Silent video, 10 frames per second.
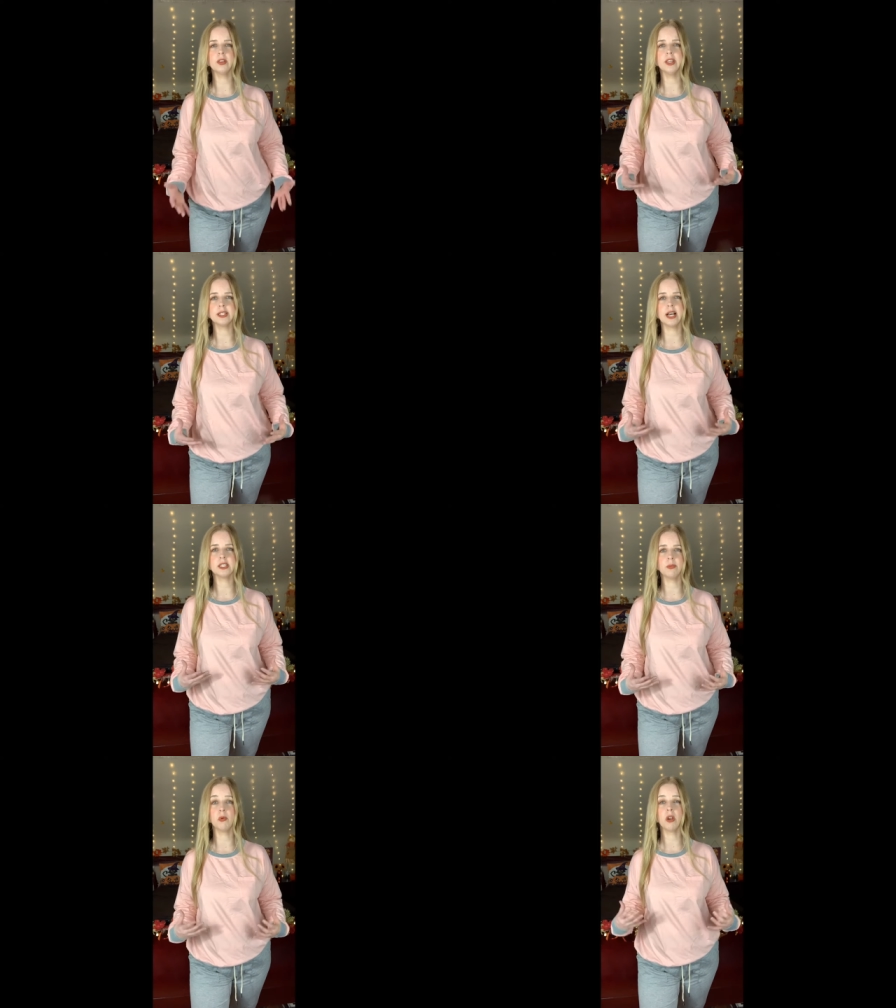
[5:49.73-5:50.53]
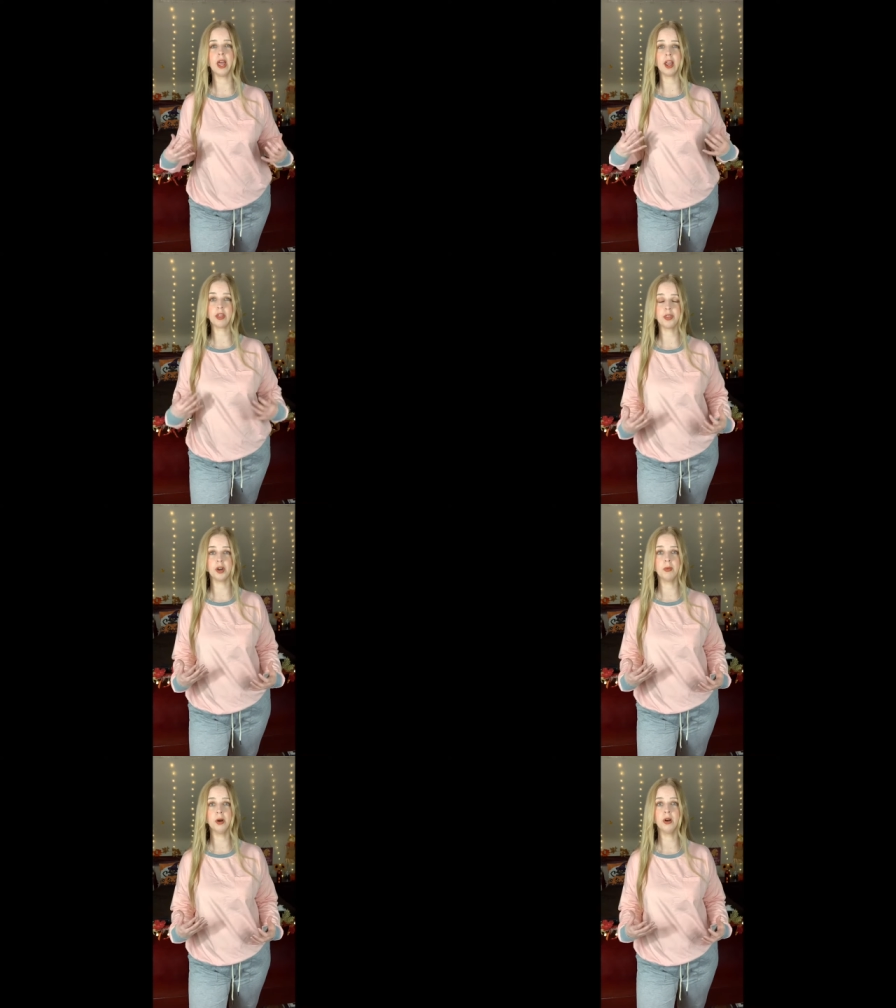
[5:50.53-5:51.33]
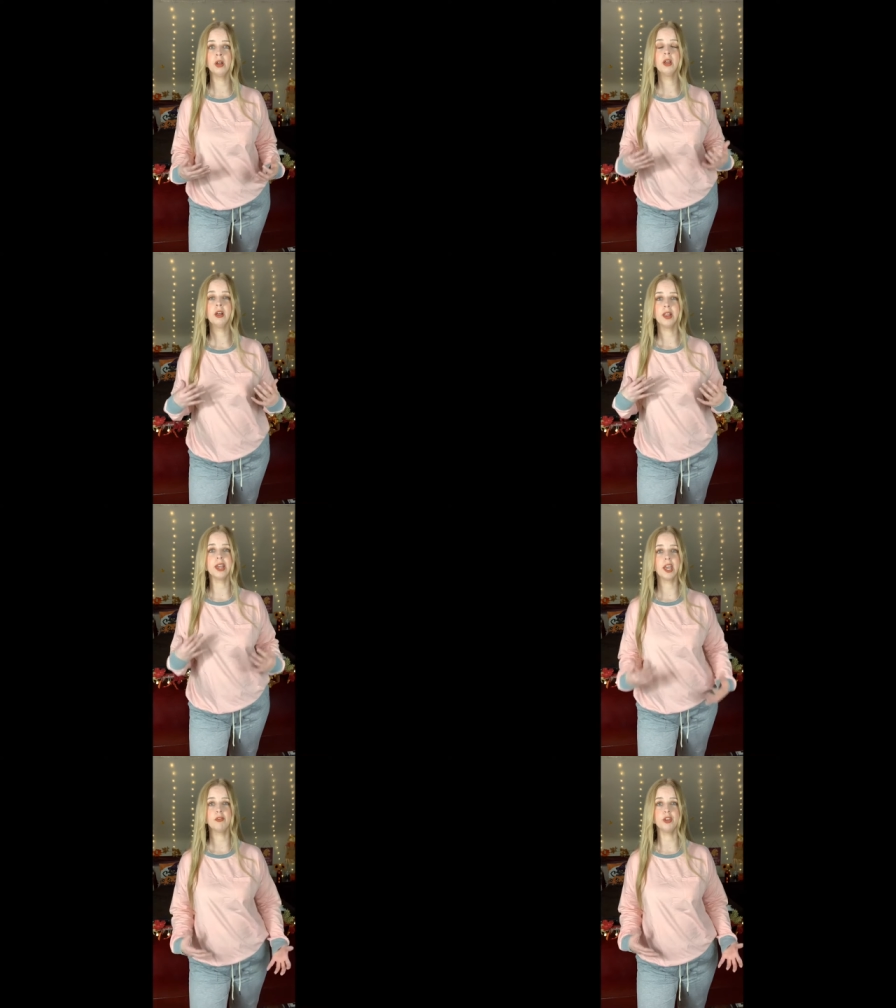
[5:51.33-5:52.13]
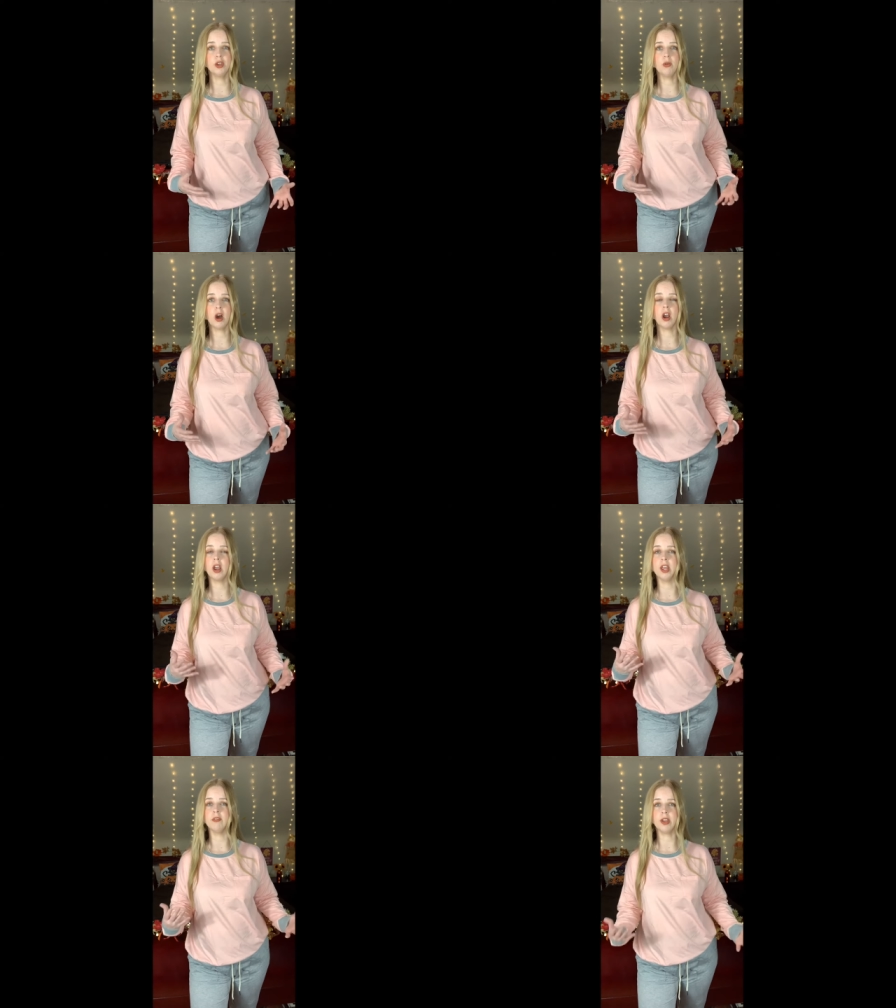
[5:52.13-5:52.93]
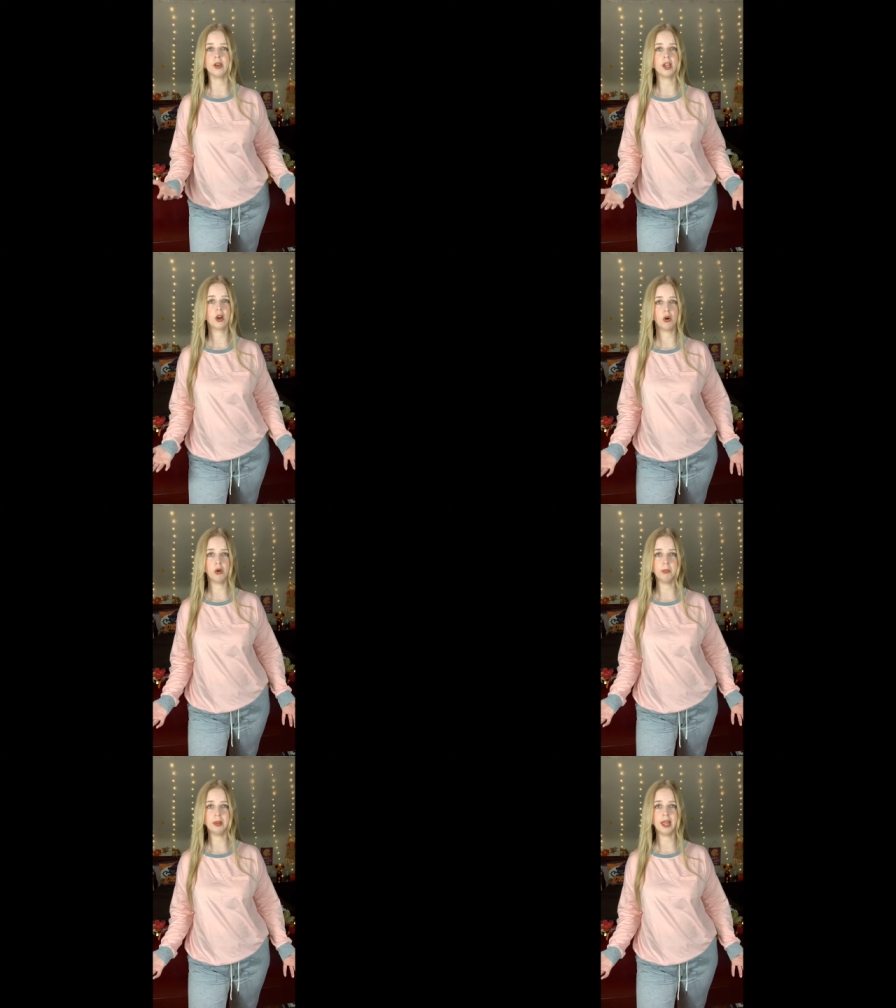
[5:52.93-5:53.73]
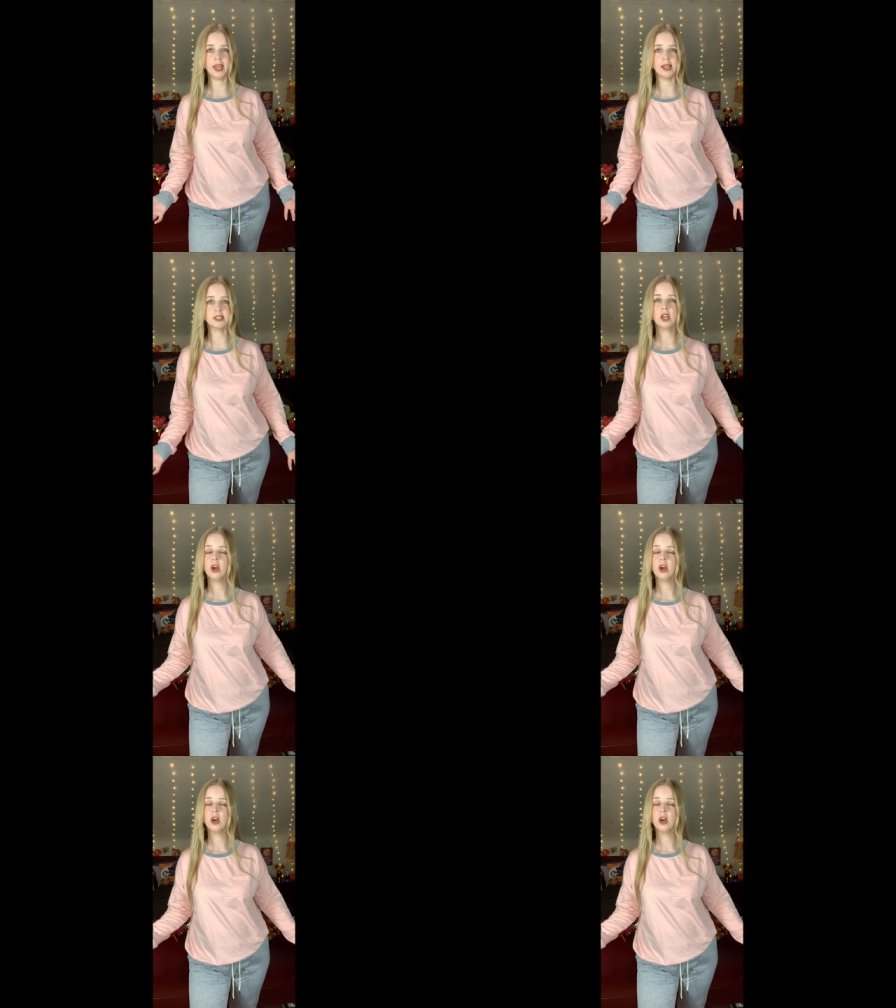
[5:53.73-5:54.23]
This has a more like thermal, like if you are in a very cold place